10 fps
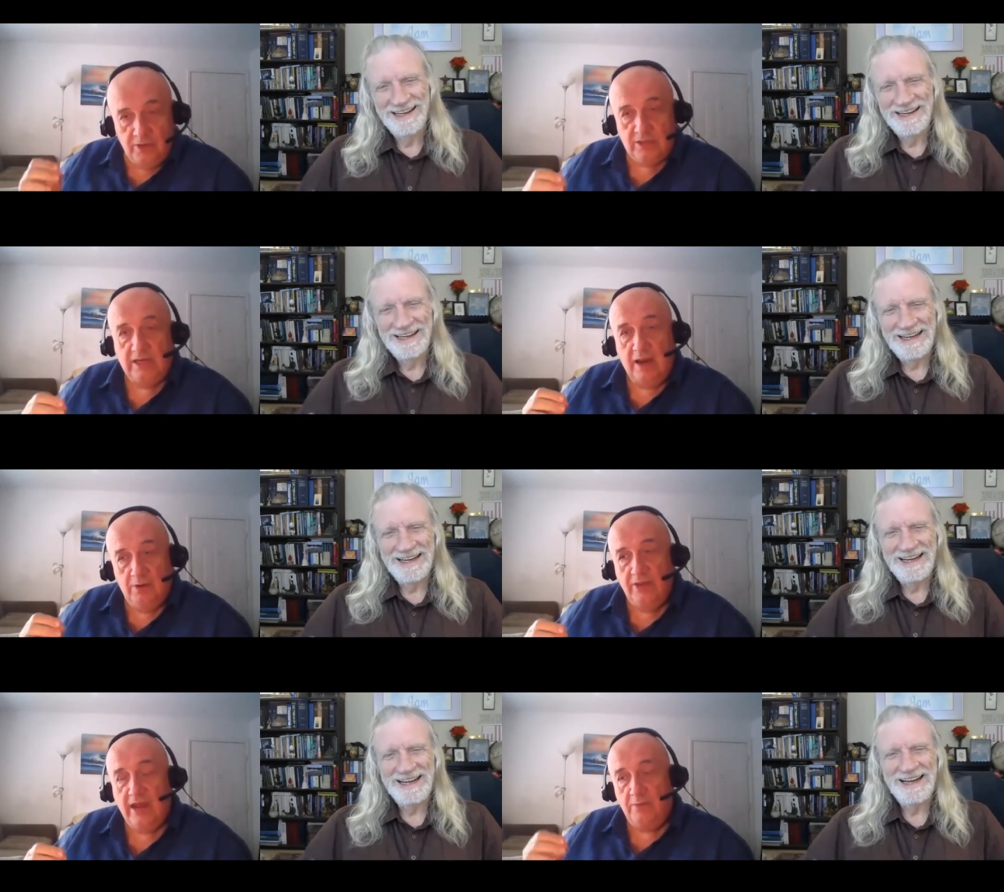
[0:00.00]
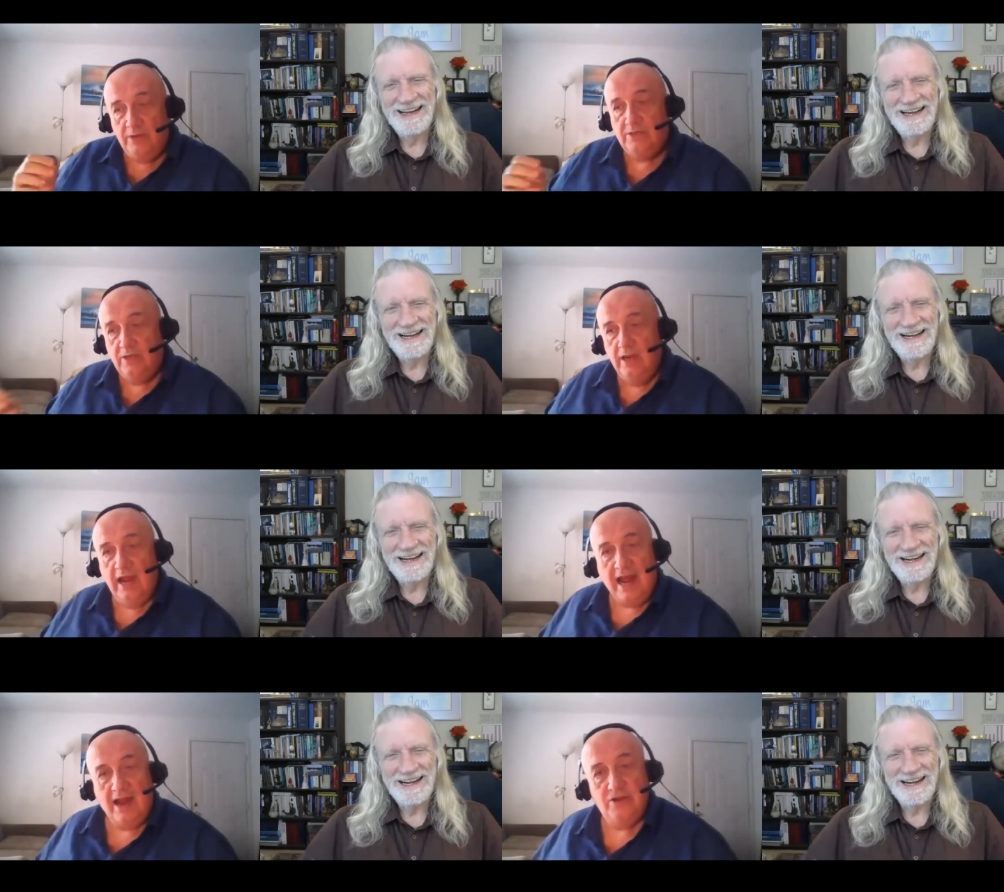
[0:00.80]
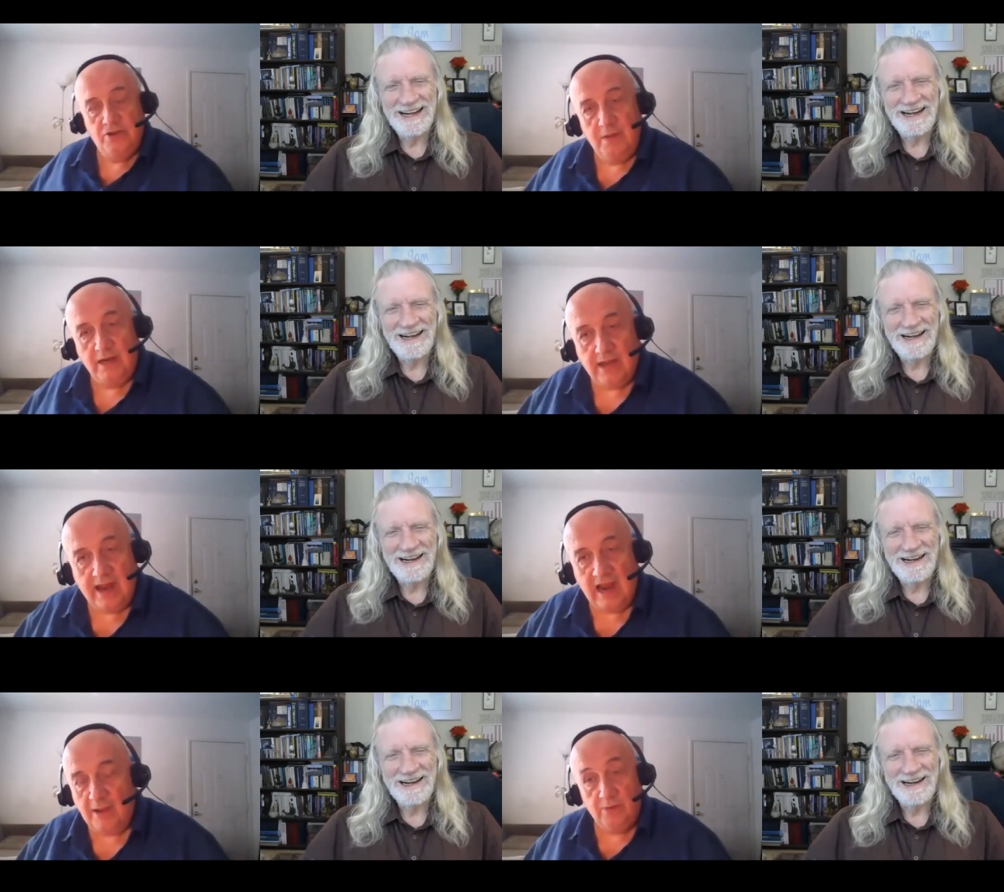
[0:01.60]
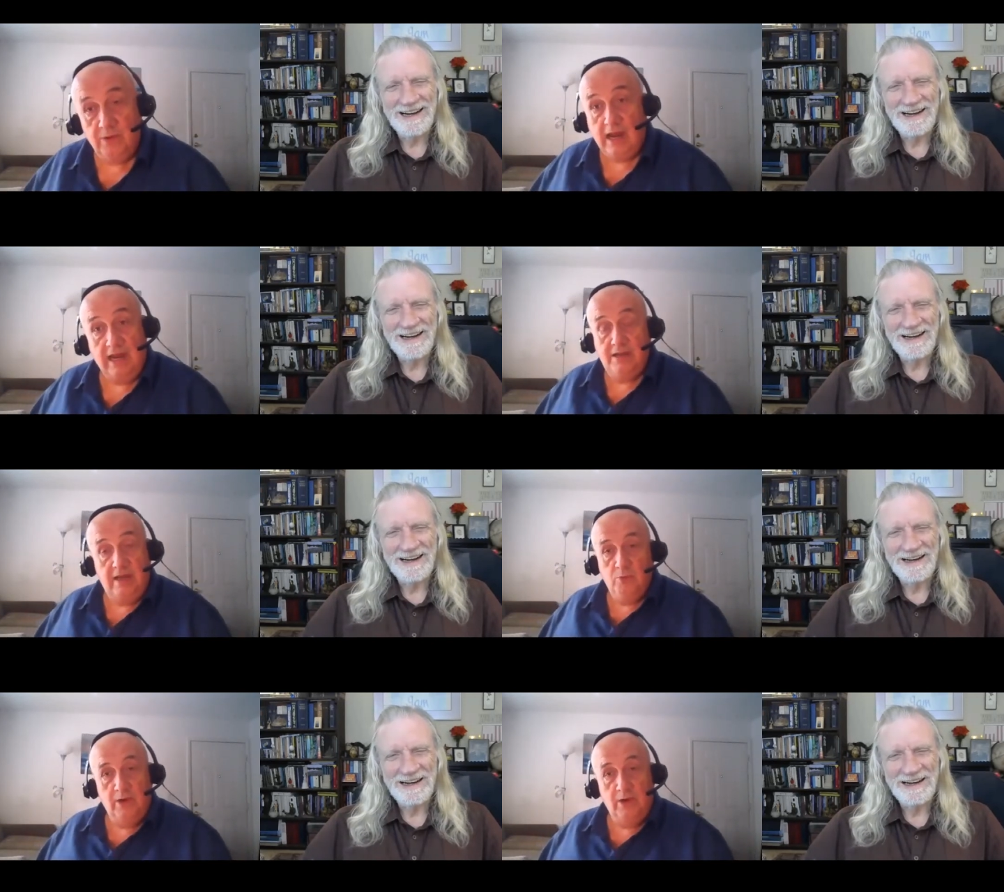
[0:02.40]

Speaker 1: would say, "Well, that was how did you make that happen?" Well, I didn't.